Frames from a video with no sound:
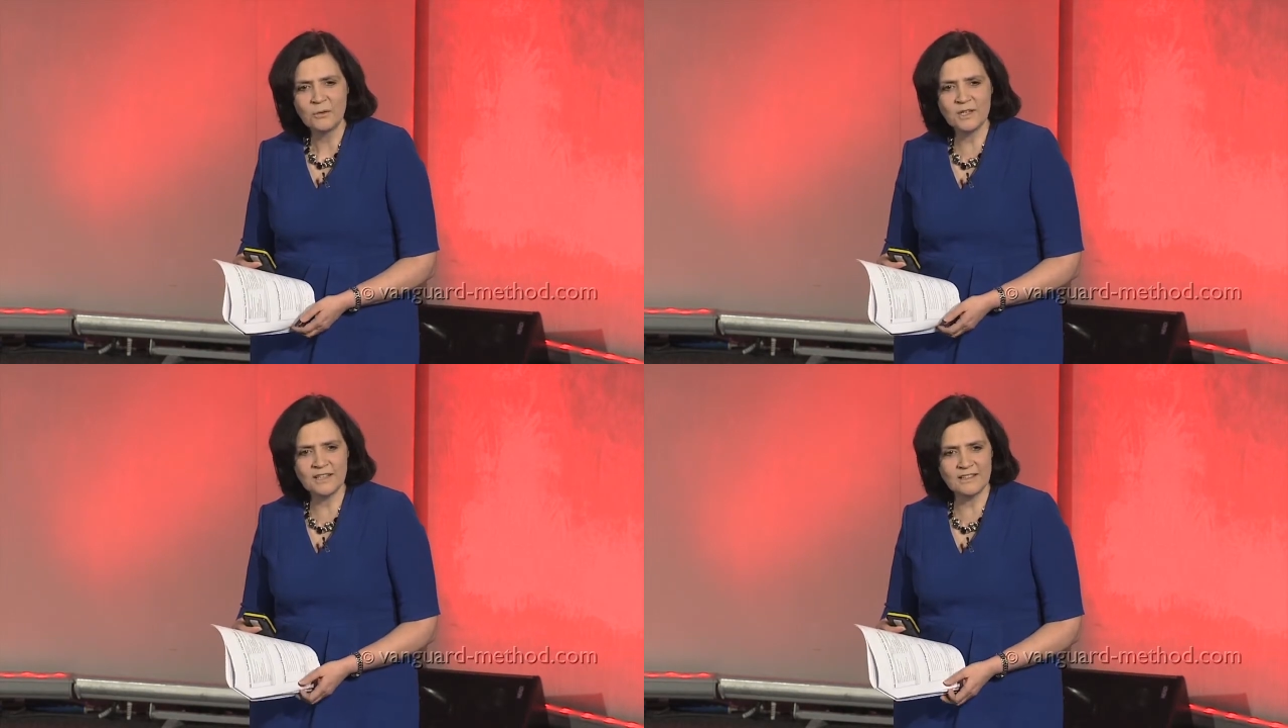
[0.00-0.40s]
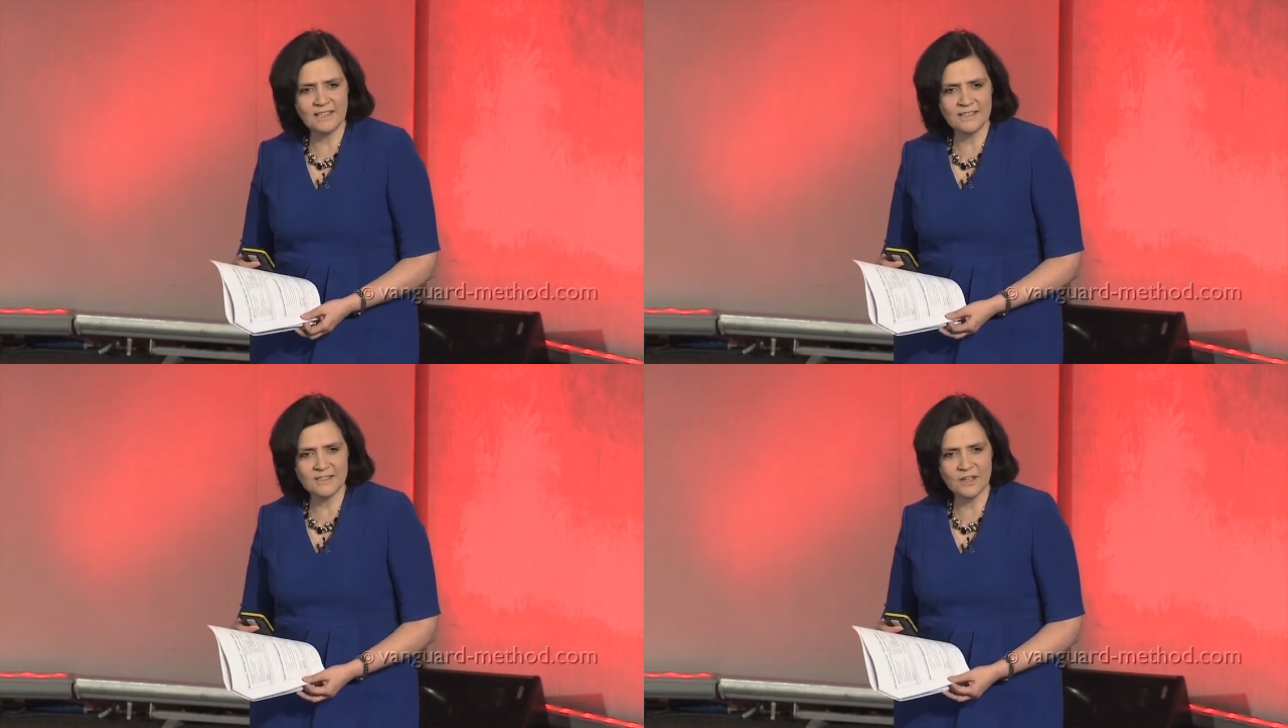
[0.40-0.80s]
We didn't
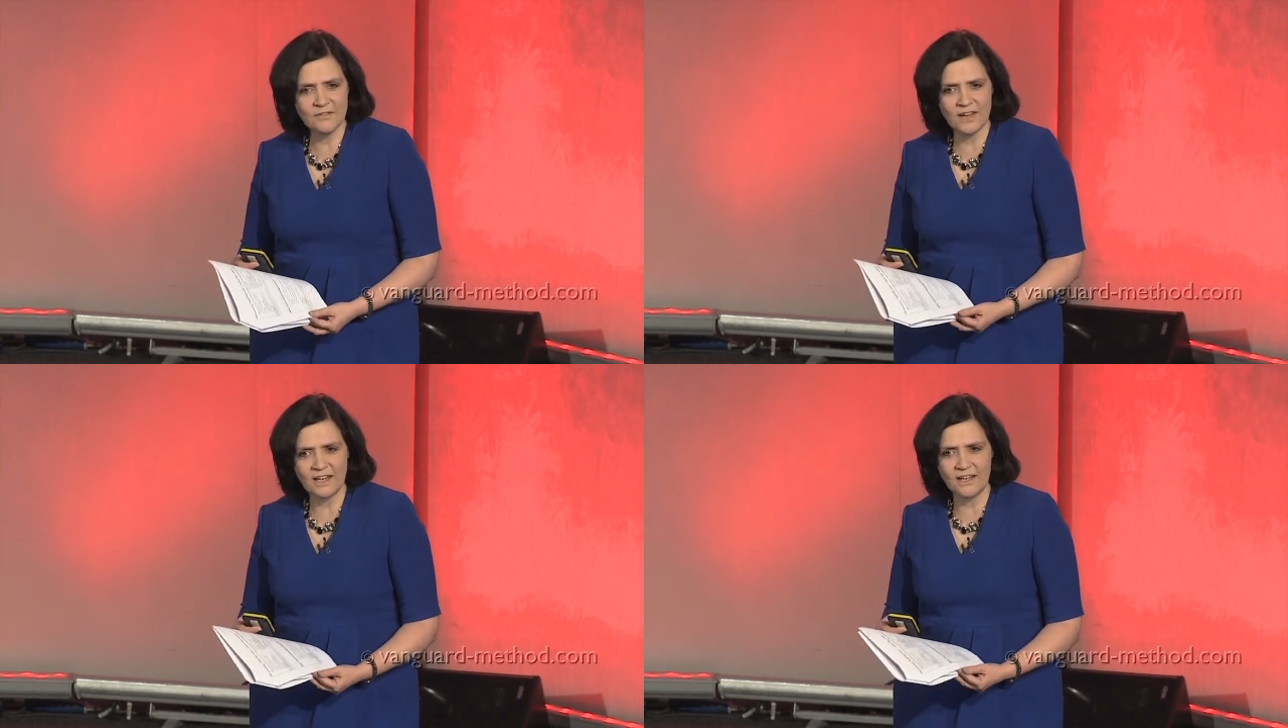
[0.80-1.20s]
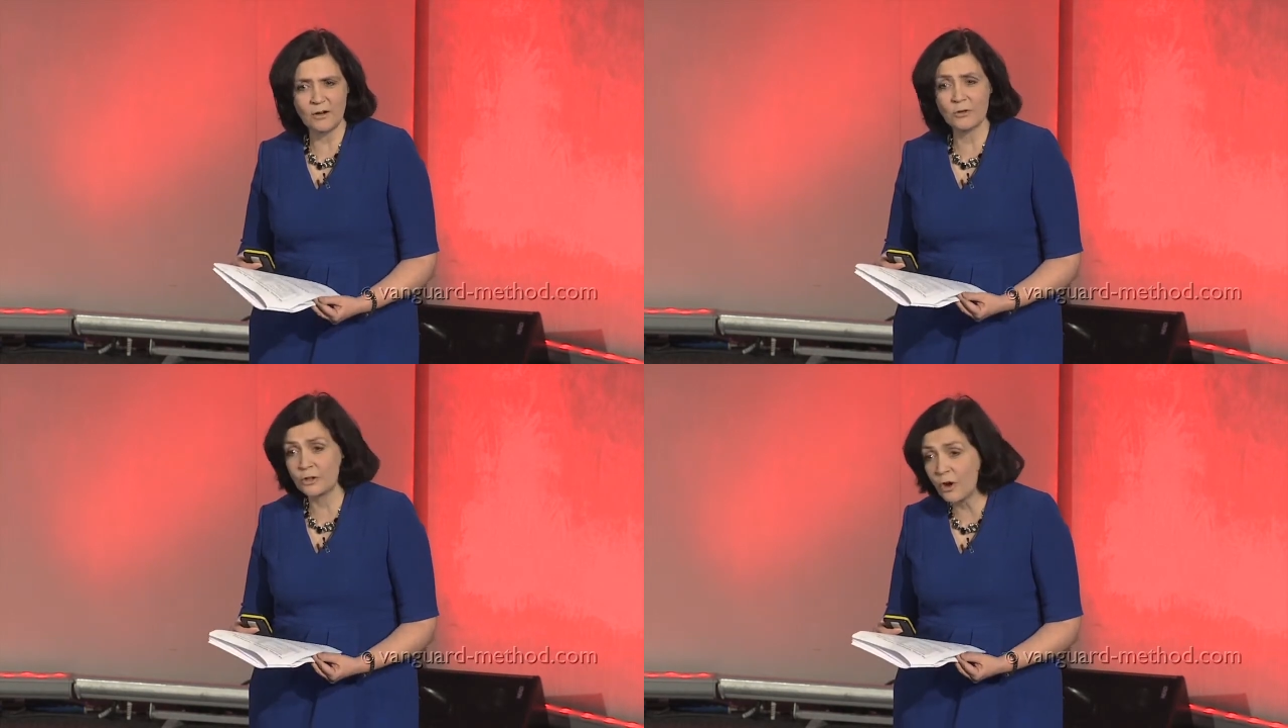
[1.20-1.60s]
need a survey,
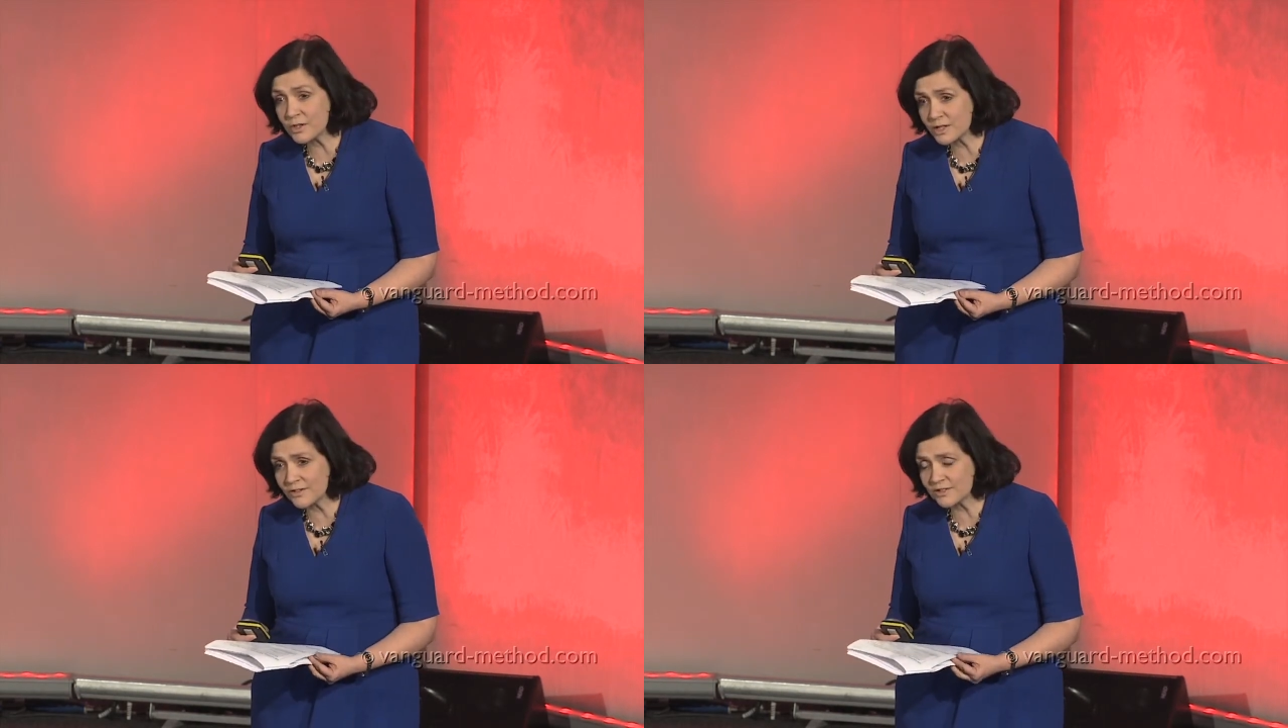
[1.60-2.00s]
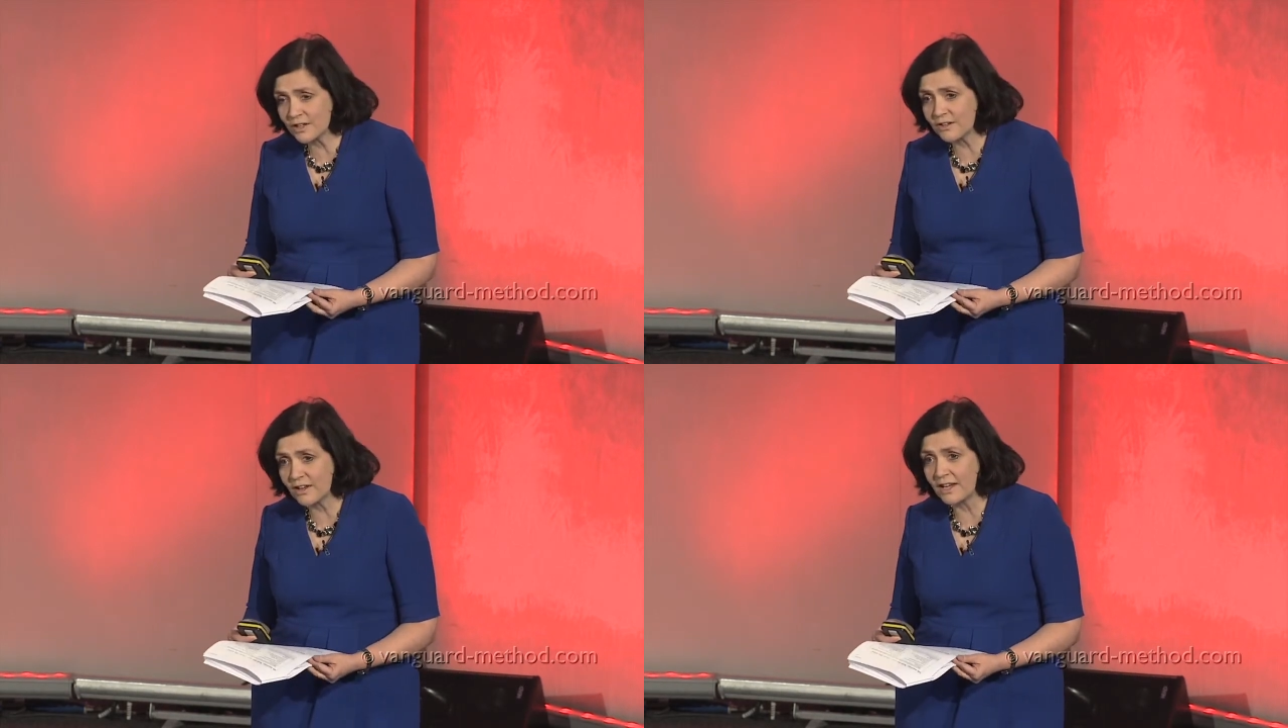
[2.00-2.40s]
or the cost of a
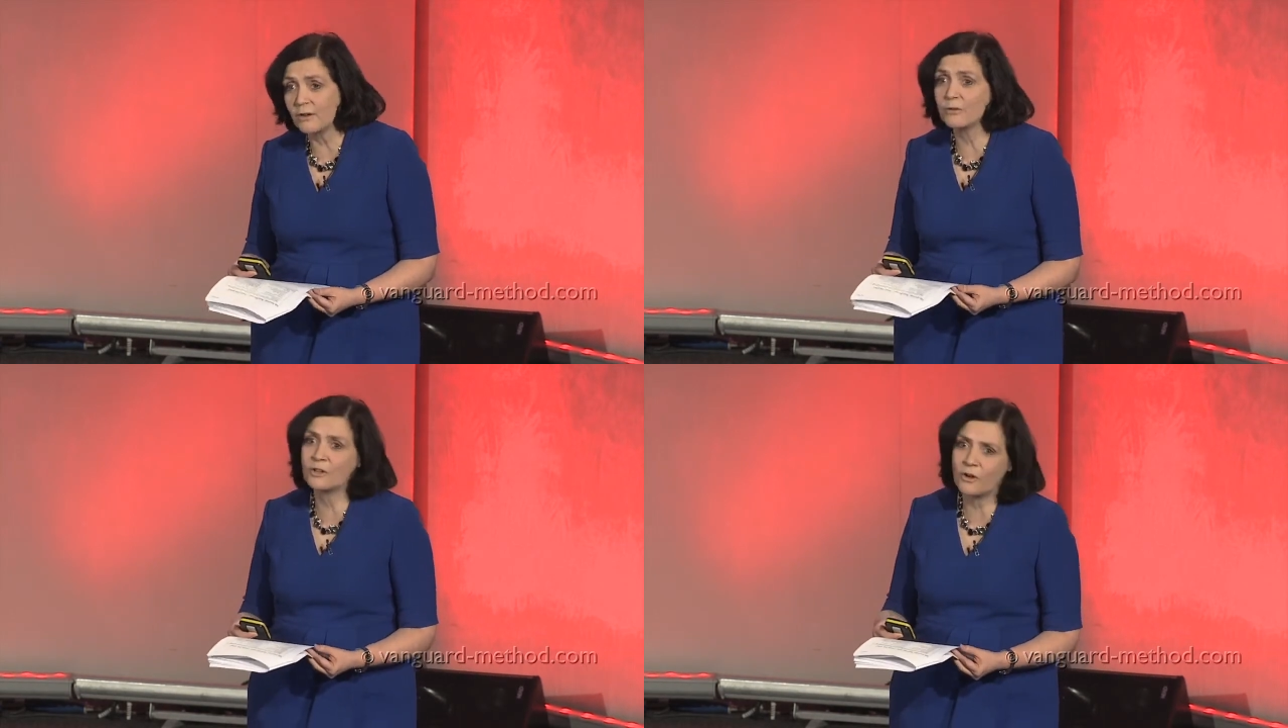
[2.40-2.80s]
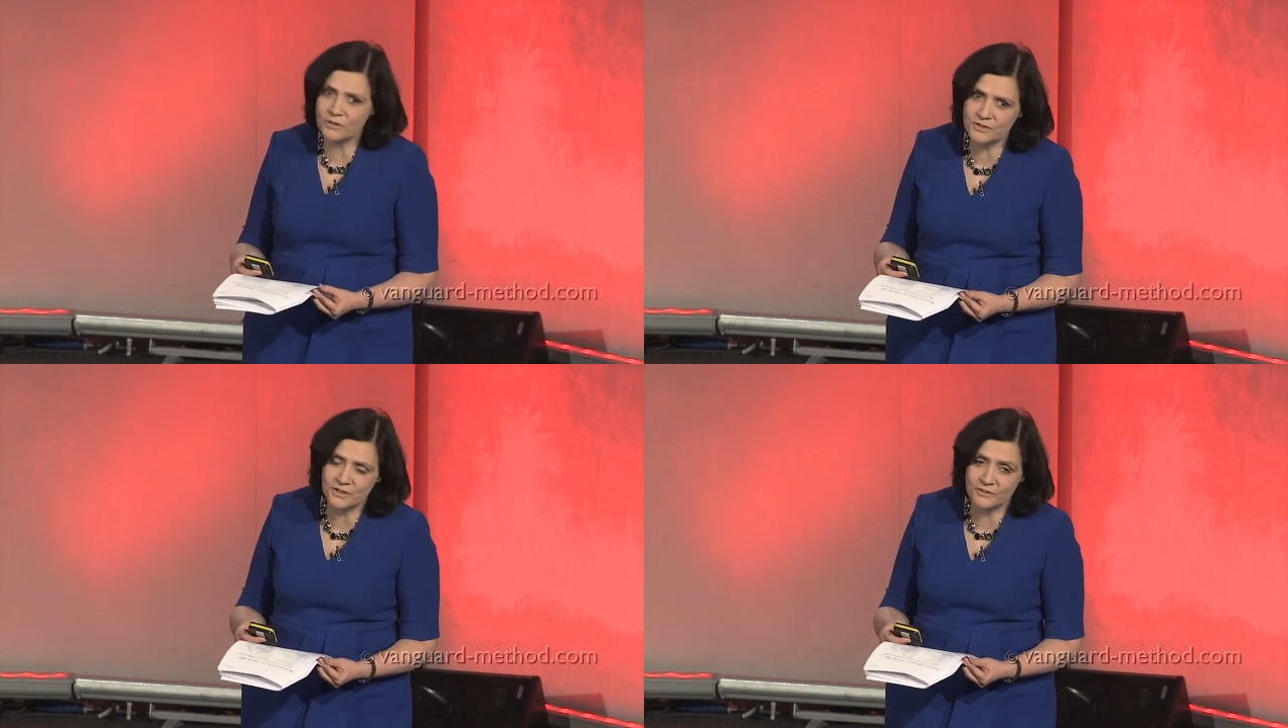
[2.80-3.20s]
survey, or the
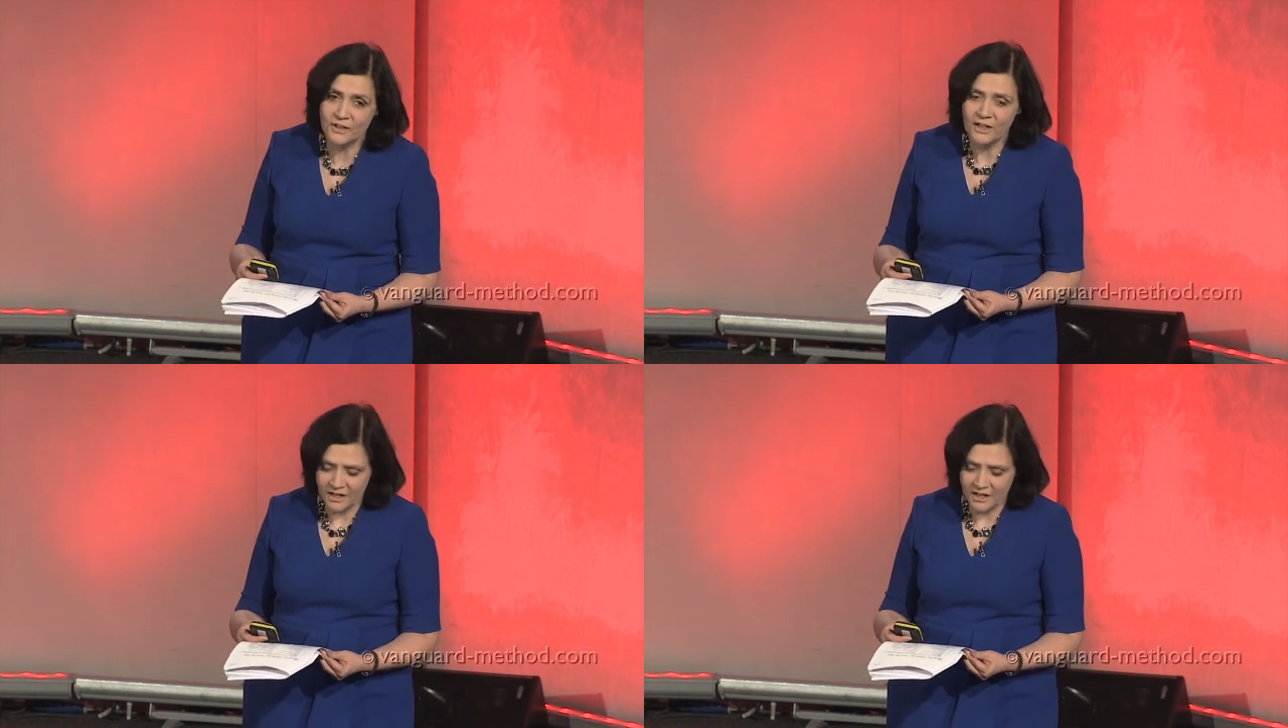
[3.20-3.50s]
cost of